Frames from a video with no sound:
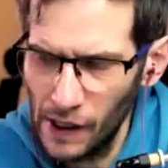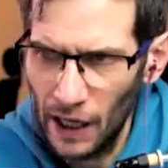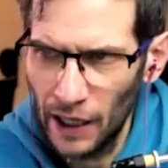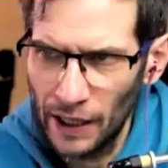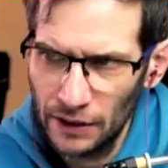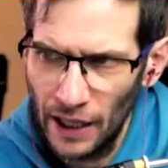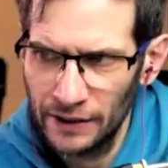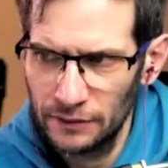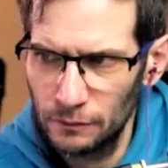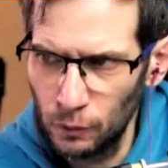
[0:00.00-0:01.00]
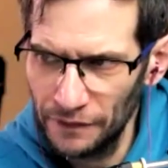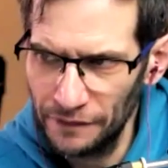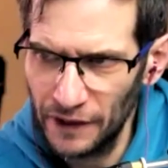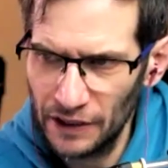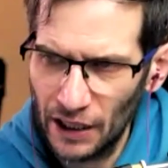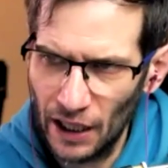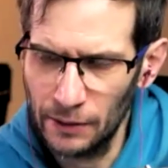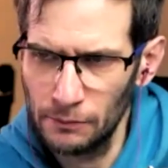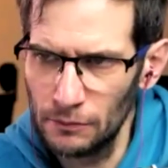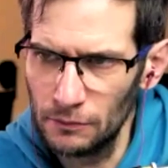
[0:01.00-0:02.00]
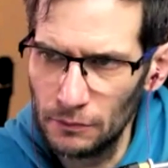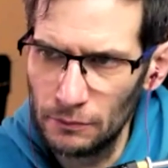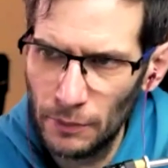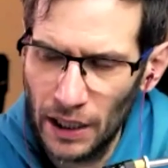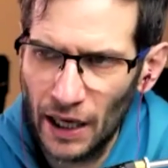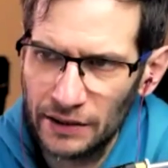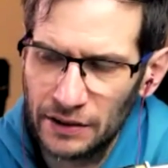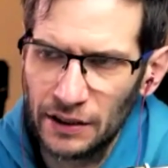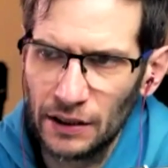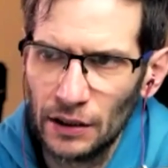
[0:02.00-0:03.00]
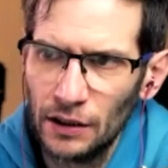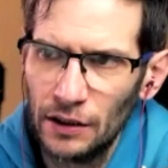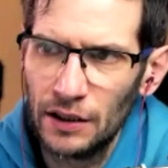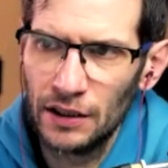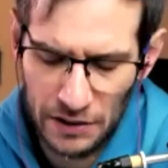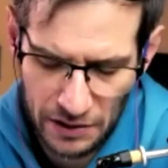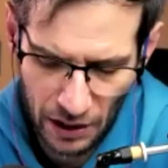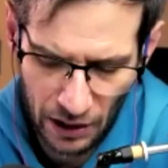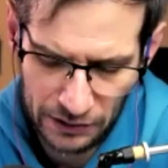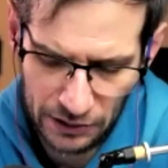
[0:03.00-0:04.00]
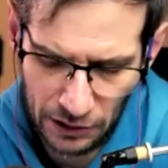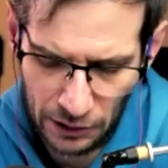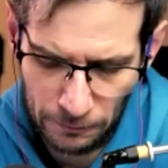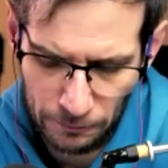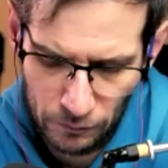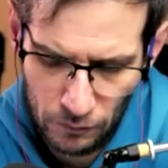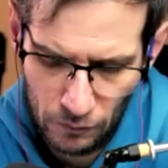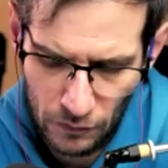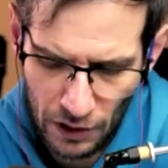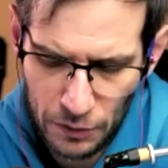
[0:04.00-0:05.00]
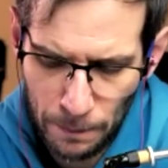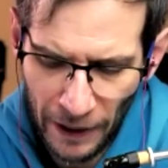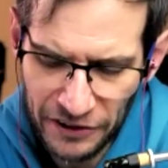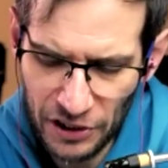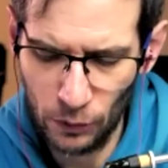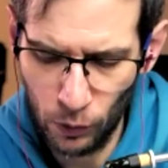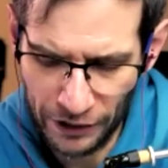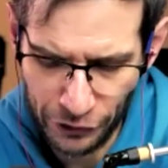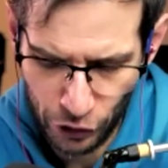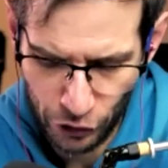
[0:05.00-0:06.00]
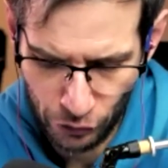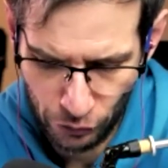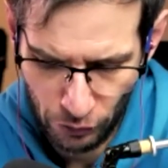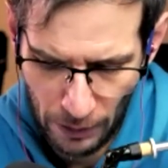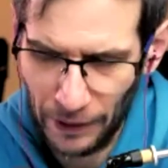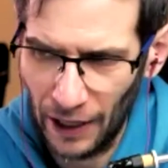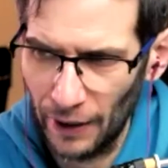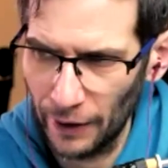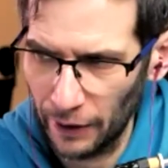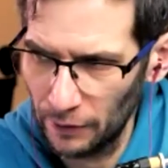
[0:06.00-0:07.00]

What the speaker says: and one thing that I may add here is that especially when you apply,